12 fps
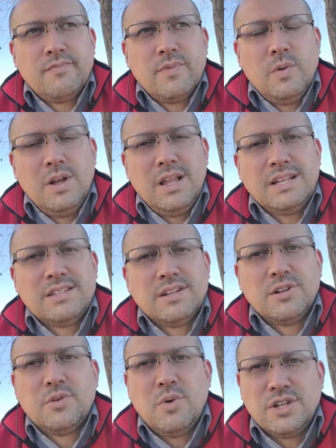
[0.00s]
Well, that's a
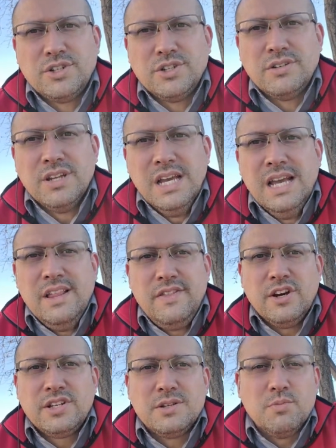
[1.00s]
good question.
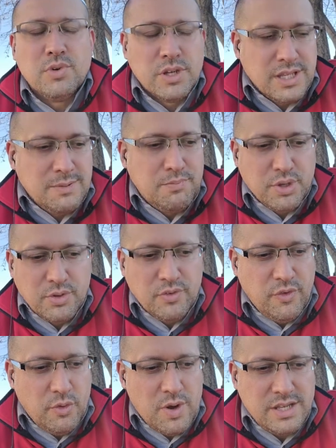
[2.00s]
There are some really
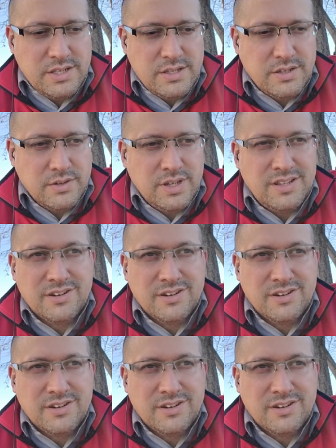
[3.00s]
beautiful ways to do it.